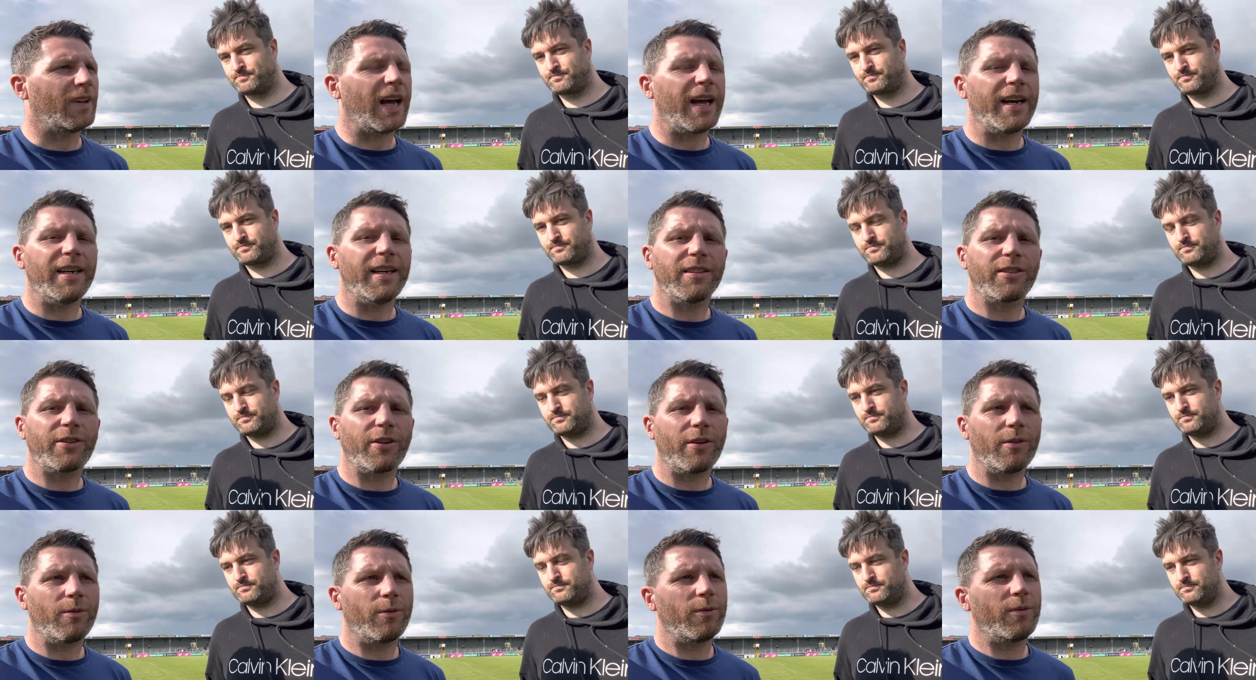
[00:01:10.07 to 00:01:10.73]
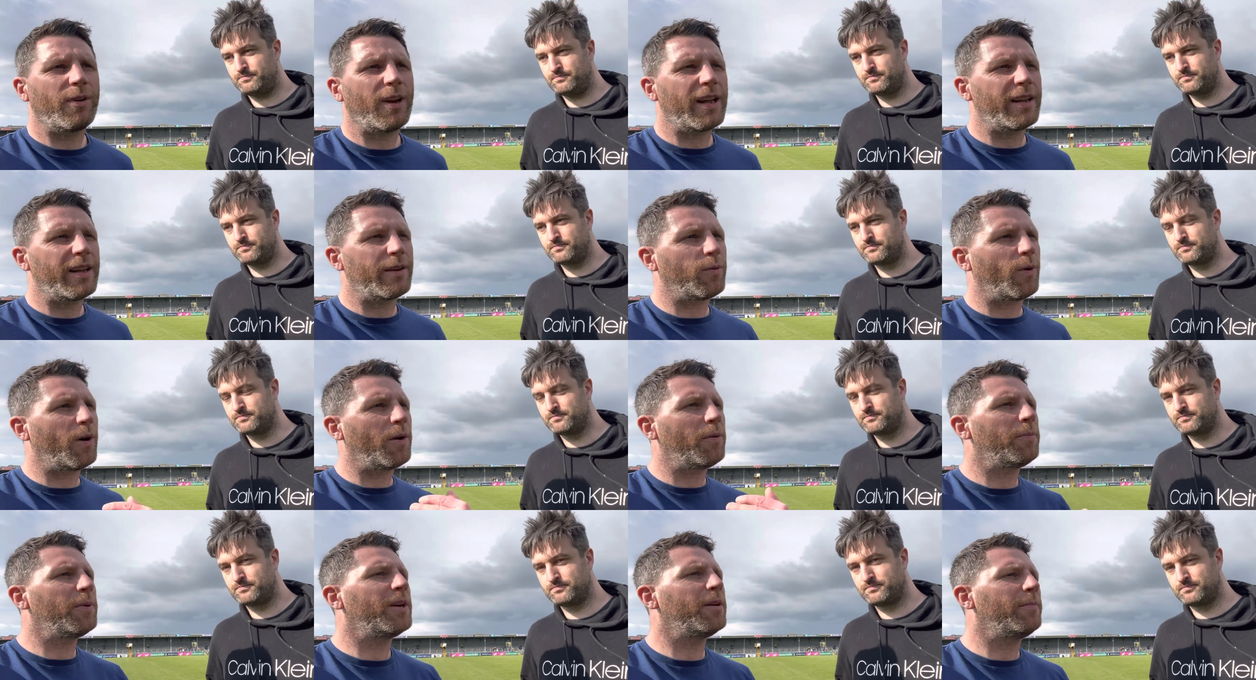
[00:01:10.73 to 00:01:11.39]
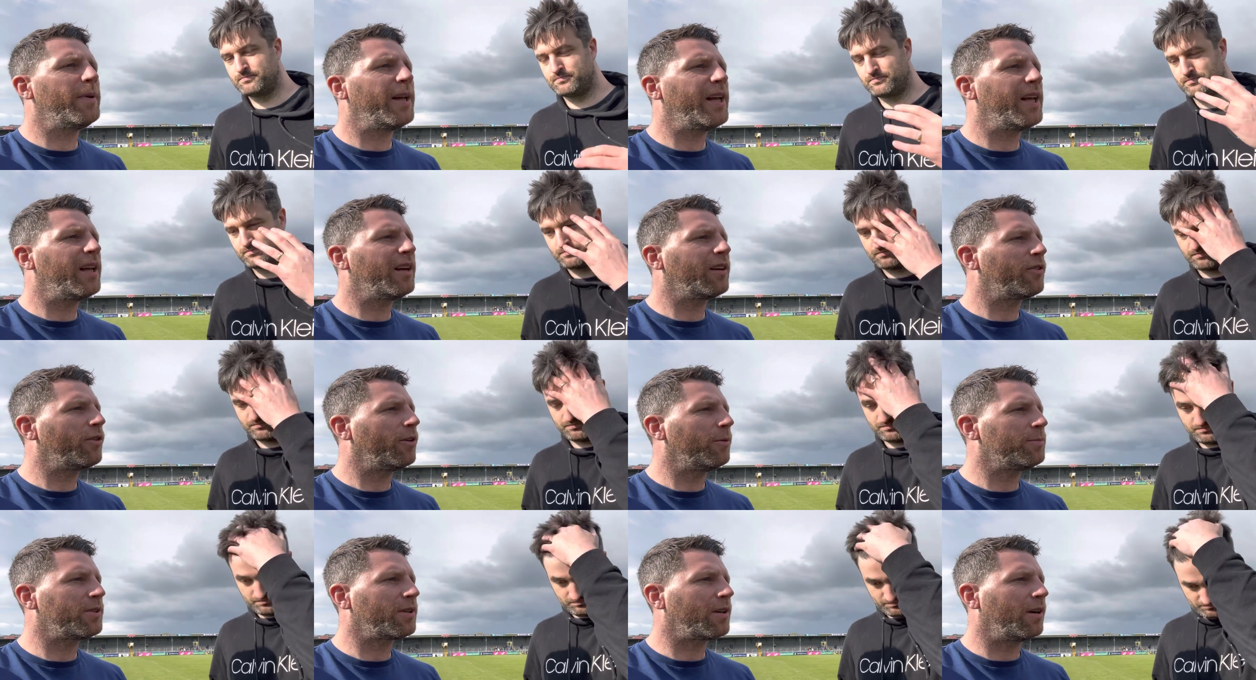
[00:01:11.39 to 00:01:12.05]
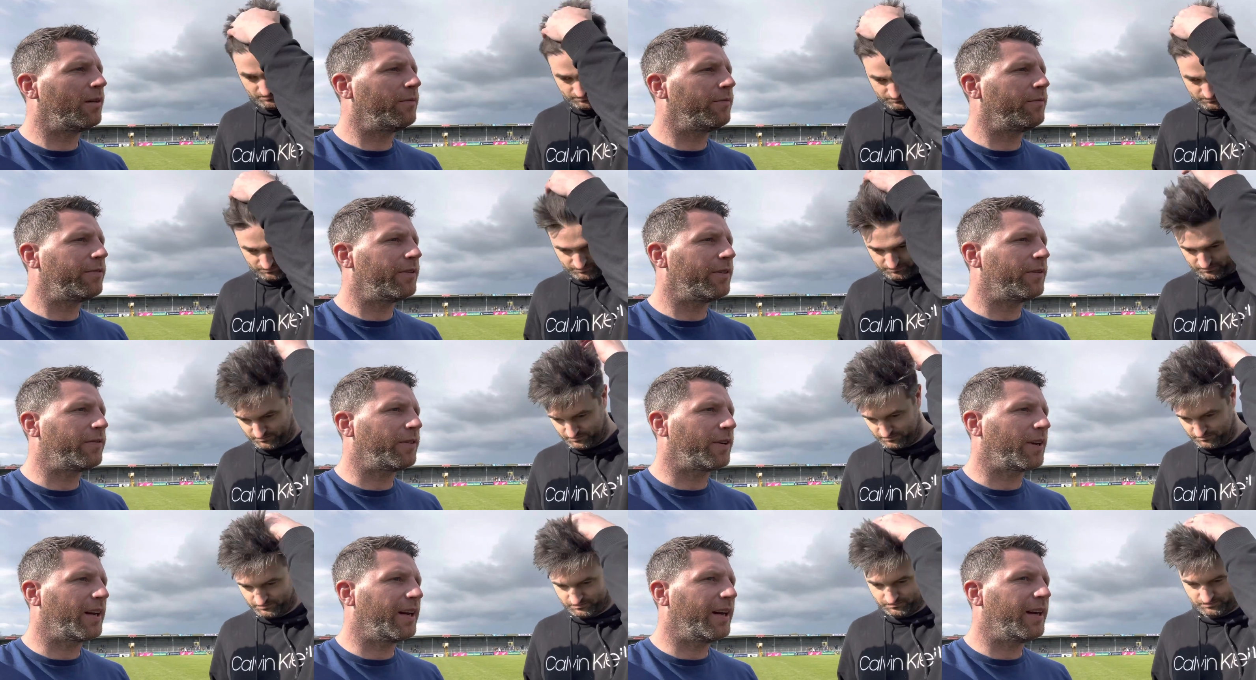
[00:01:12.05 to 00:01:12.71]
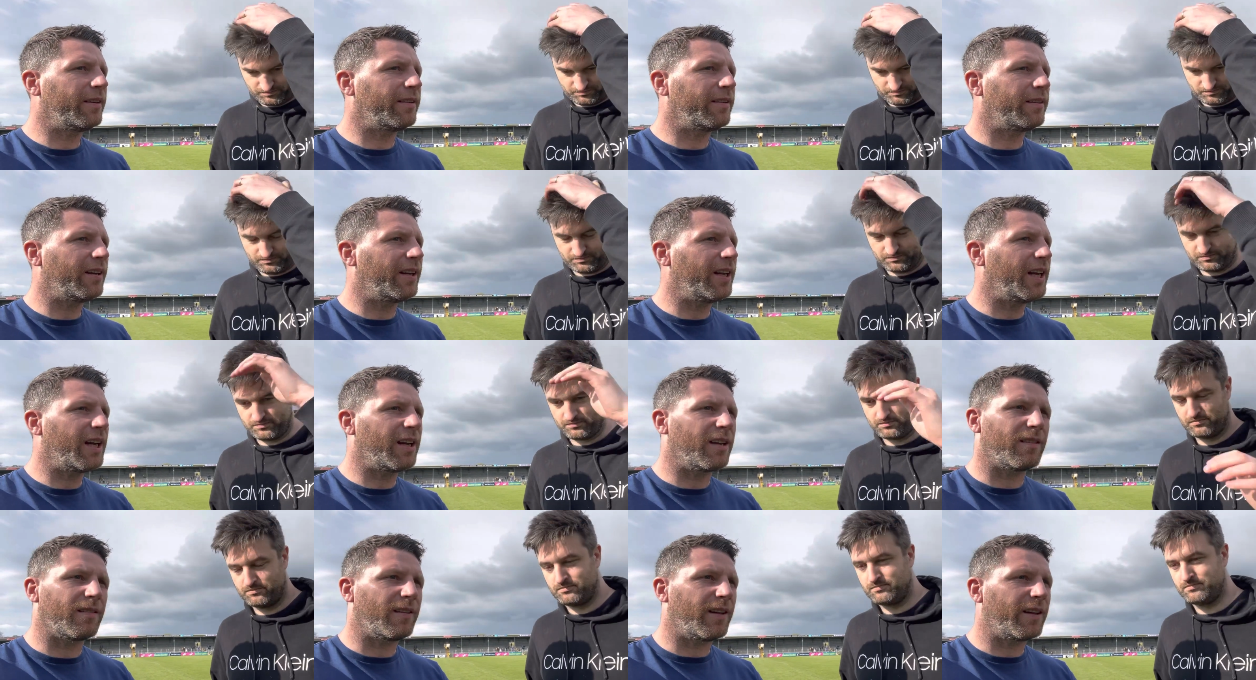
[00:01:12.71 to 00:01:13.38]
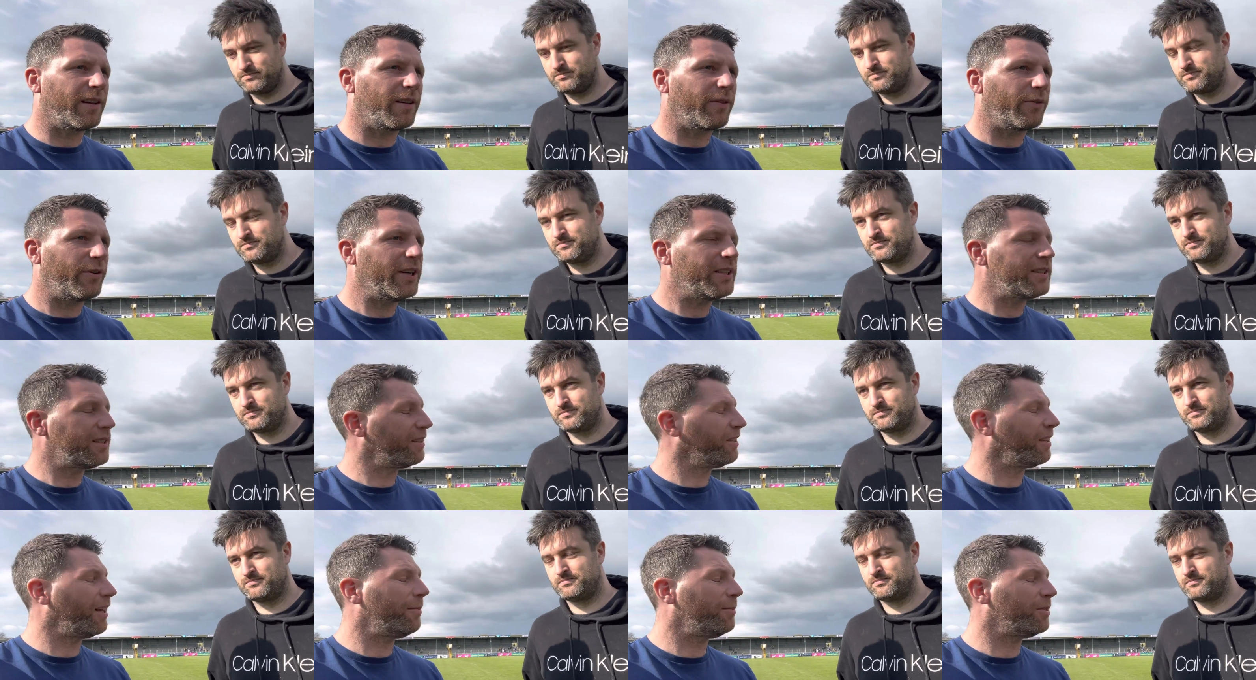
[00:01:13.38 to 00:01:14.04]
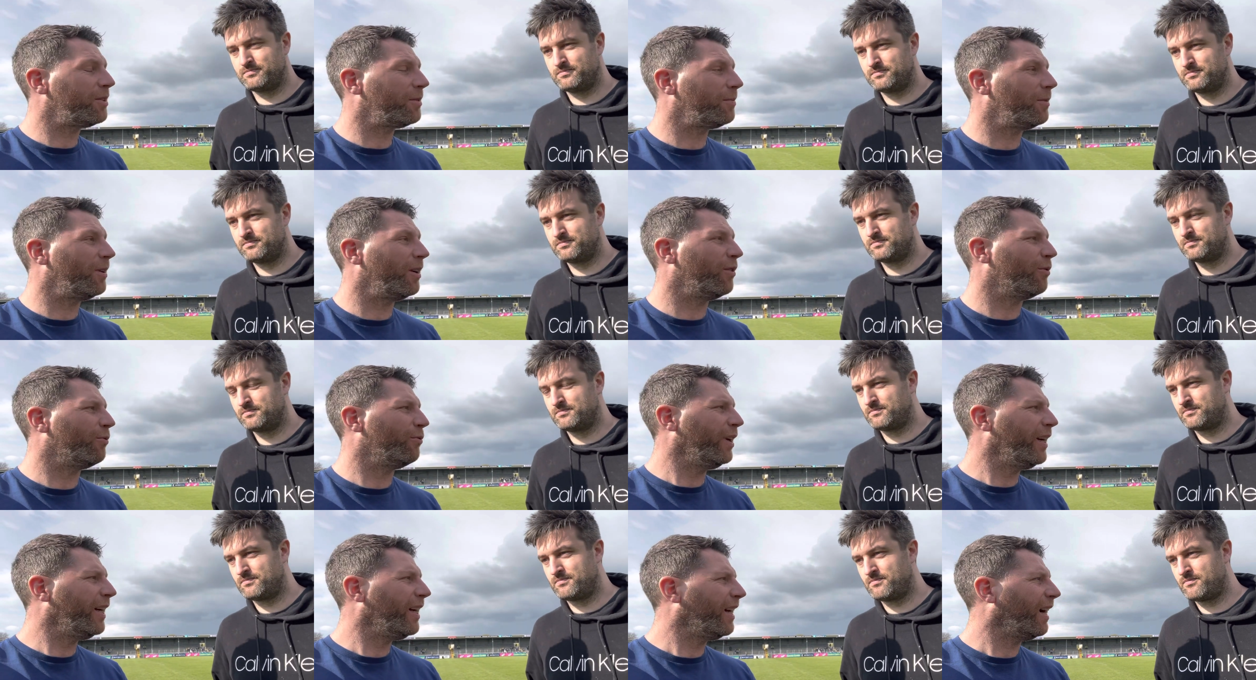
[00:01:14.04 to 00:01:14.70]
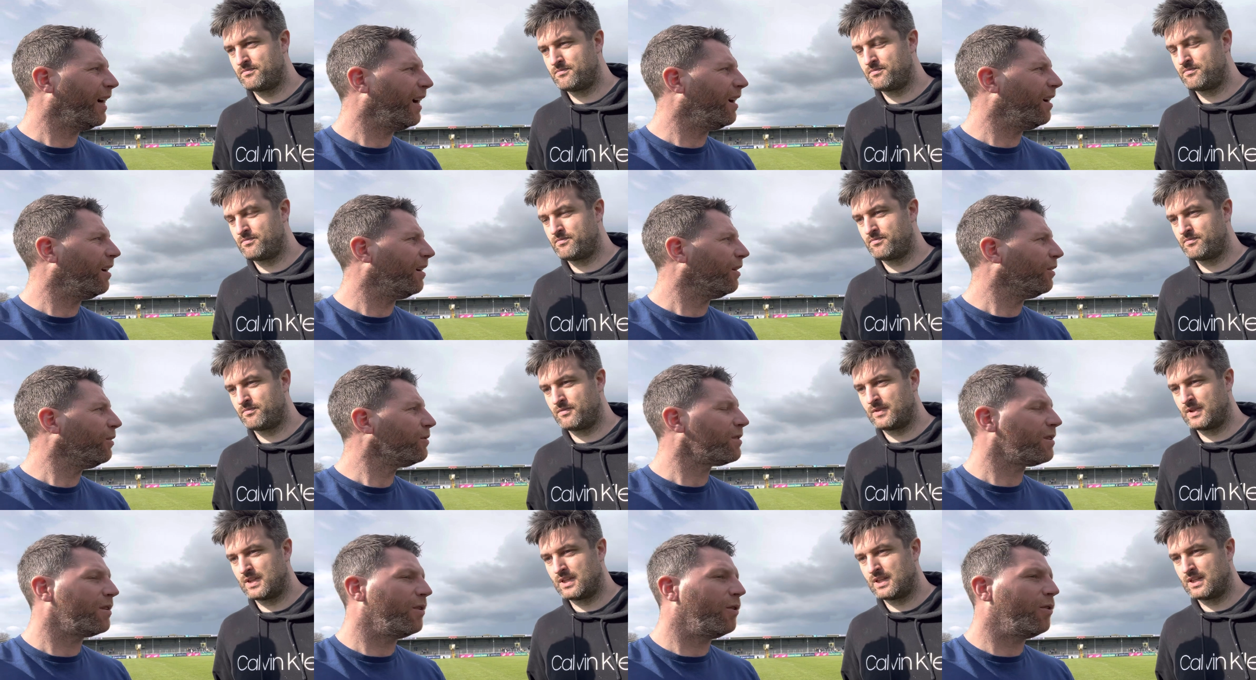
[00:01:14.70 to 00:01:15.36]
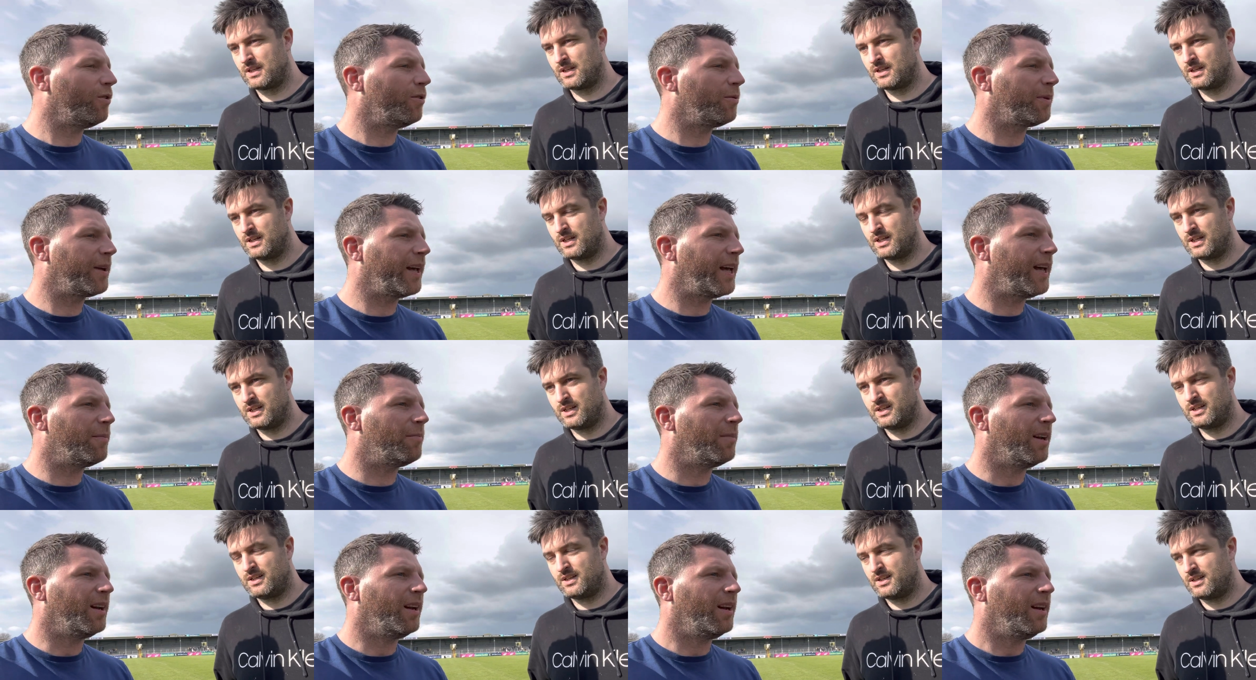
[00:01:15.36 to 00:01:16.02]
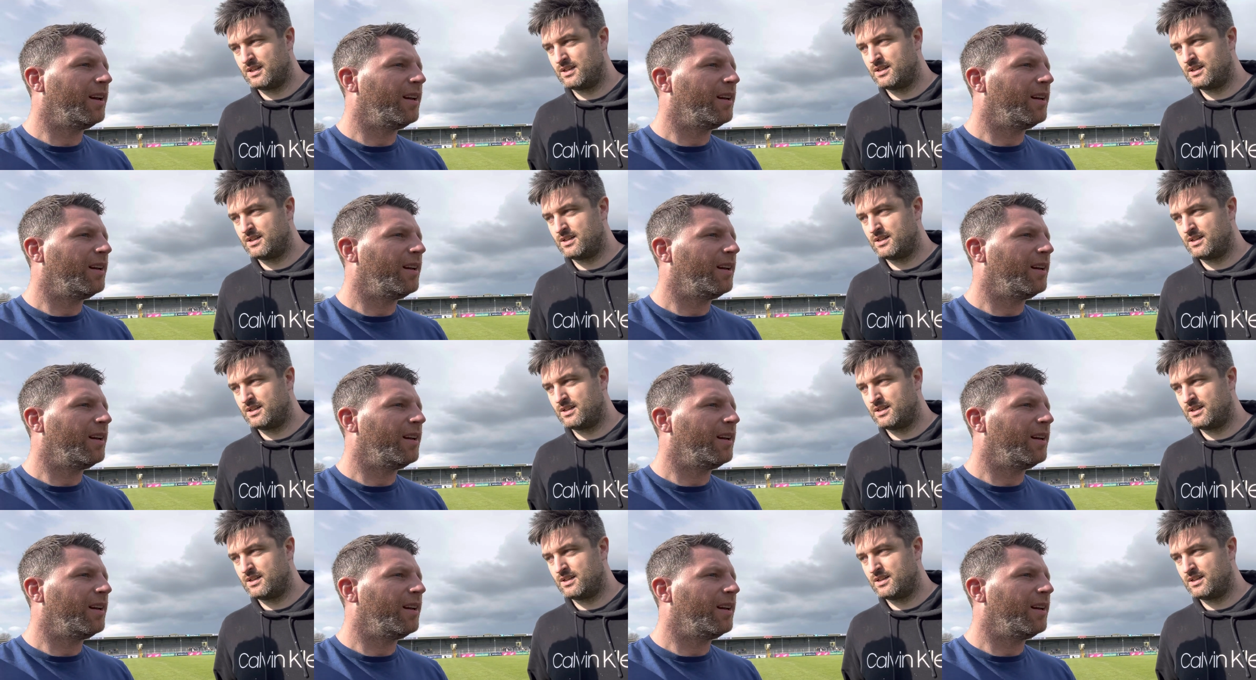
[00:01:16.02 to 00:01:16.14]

Speaker 1: And is there, like, what would be the main crumbs of comfort for Clare today? Because like the rest of the championship now, really hard losing a home game.